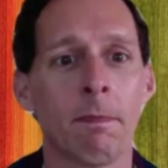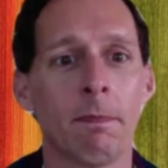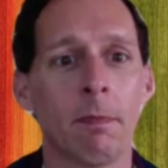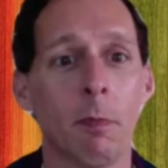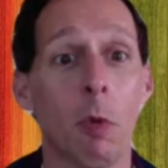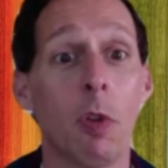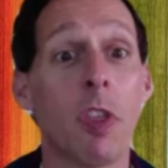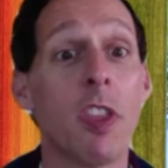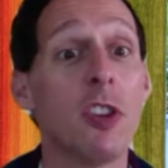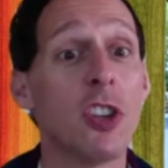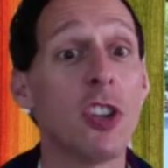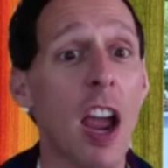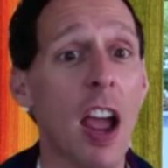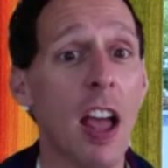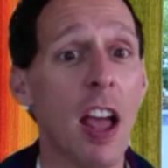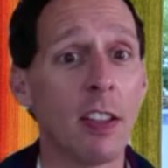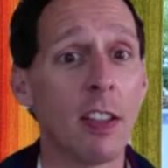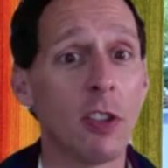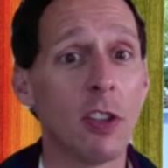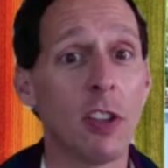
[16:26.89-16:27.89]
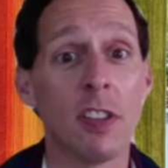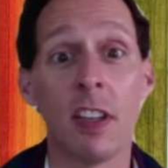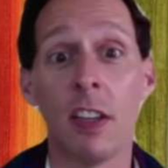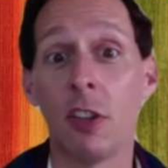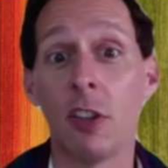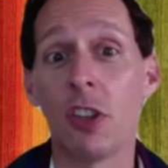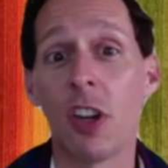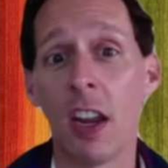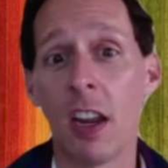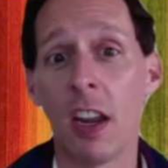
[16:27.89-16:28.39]
With the challenges
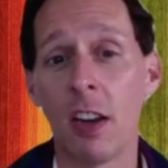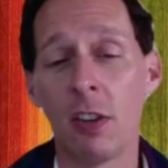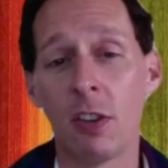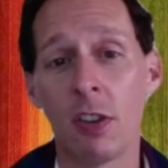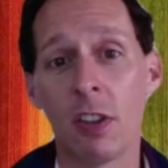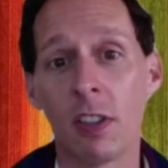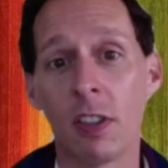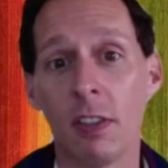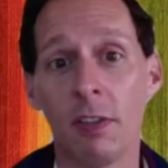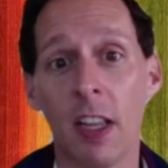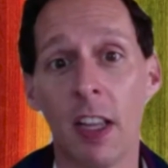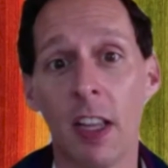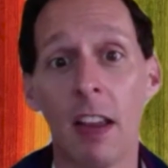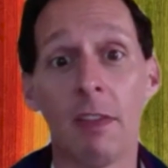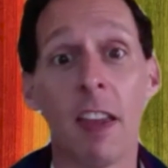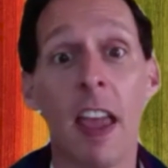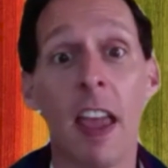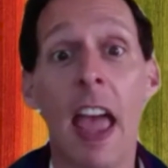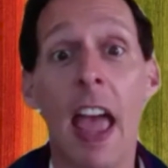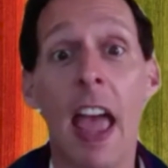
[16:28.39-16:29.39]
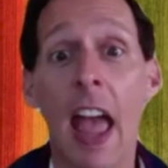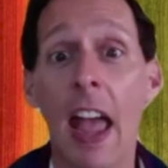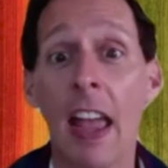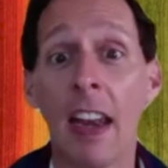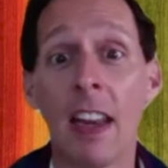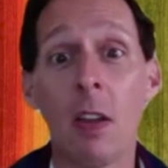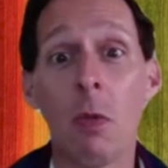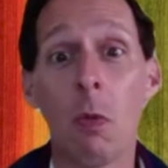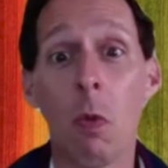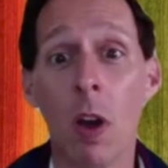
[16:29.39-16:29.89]
and changes of life,
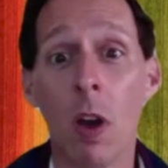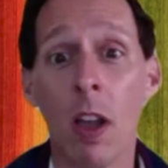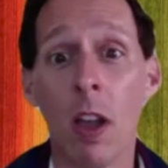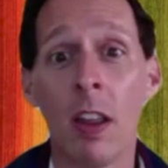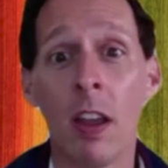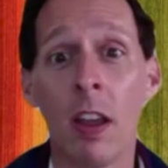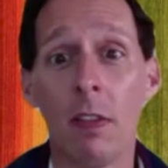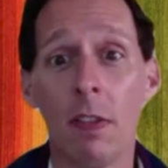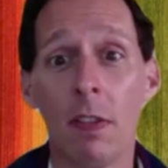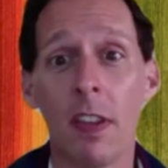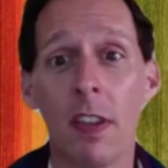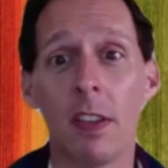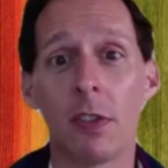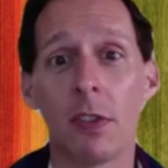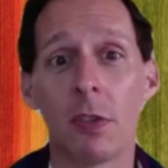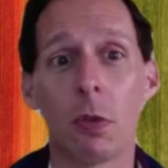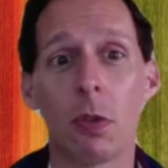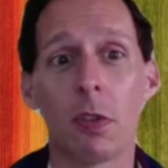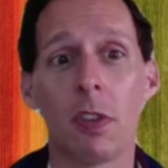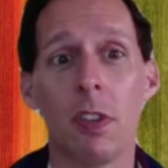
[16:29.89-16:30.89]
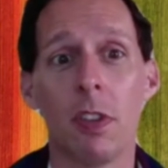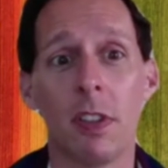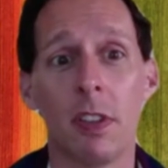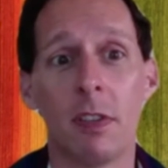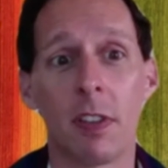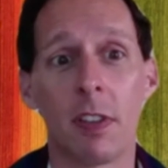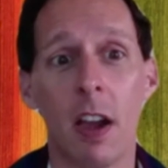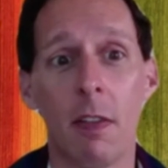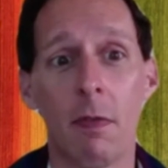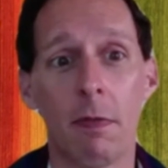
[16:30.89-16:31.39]
any one of these sources
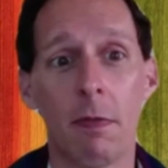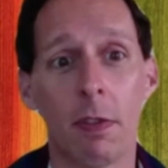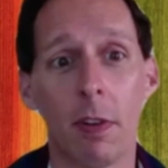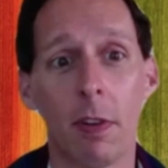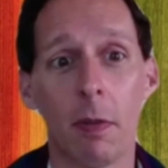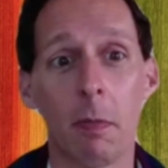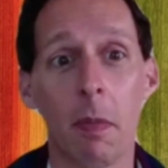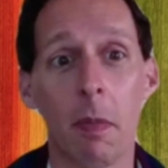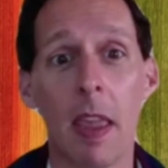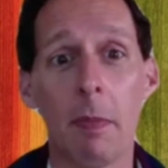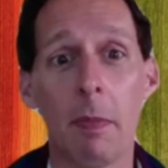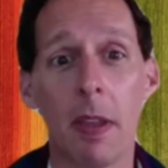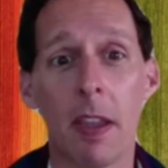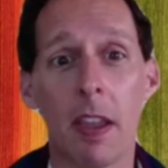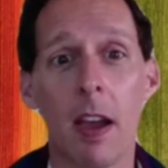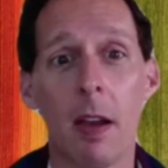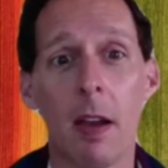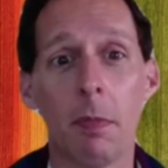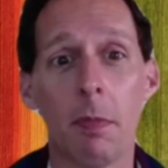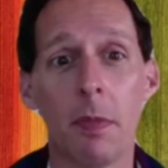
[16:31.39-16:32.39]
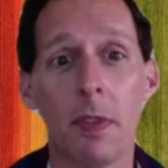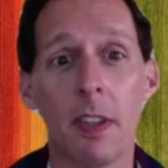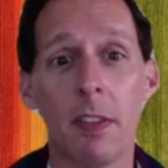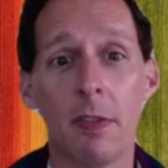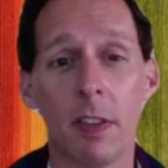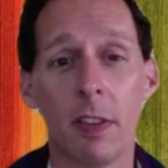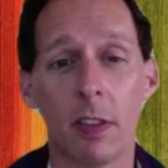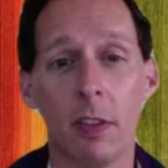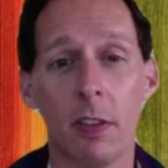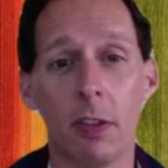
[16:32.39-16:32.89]
of comfort may become
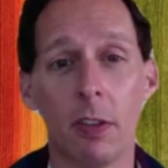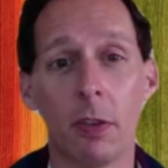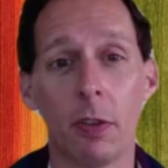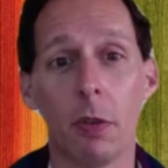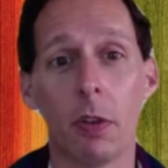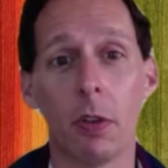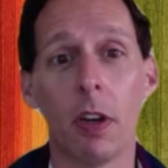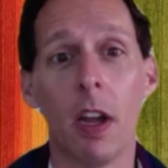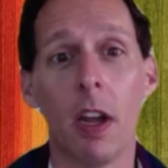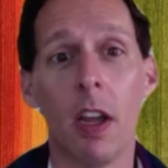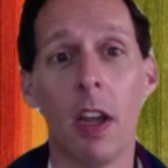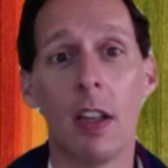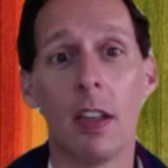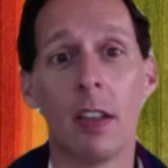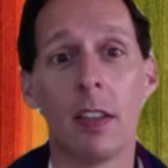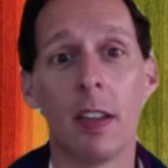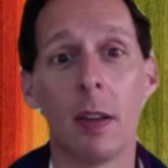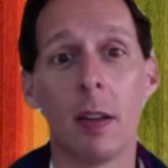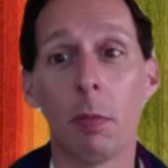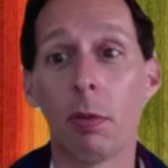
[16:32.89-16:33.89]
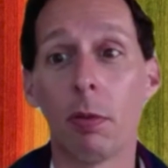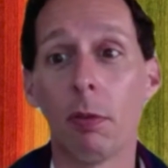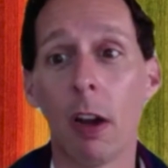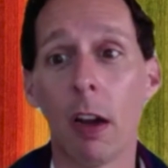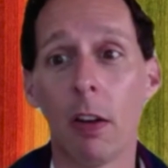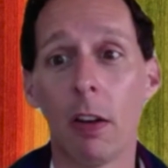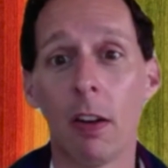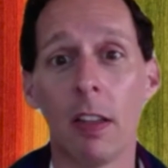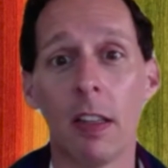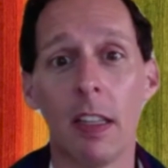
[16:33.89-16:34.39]
difficult or
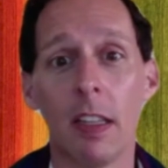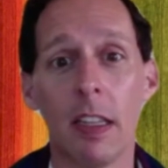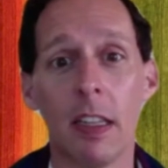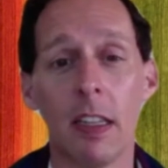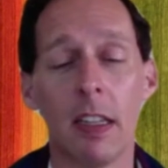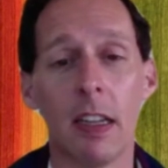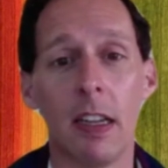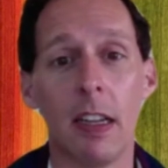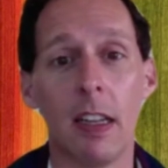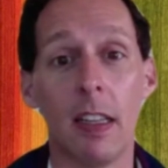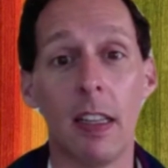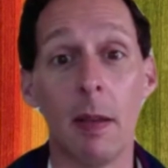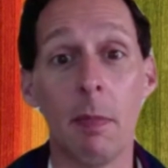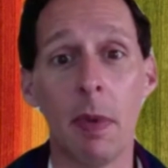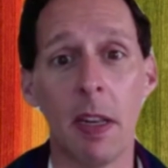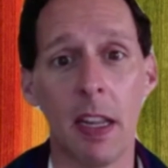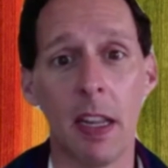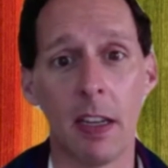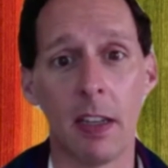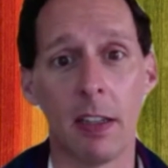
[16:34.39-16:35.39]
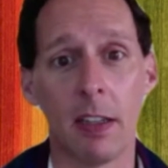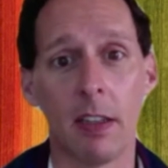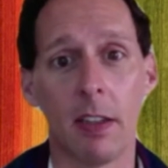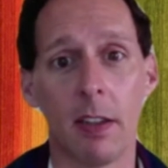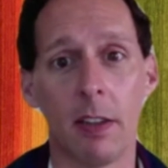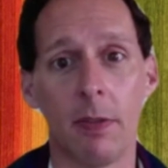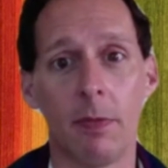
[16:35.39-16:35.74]
temporarily eliminated.